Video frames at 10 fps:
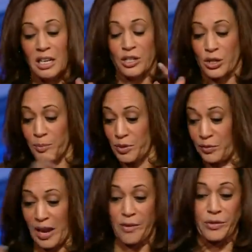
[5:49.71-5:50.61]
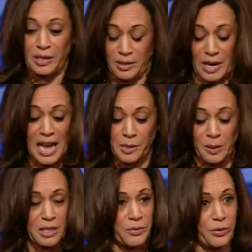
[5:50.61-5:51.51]
in terms of every
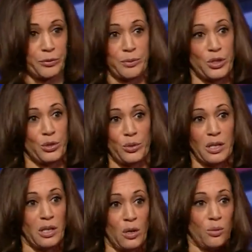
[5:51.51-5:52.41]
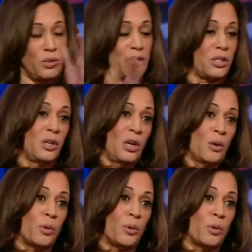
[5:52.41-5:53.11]
aspect of it, from student loans to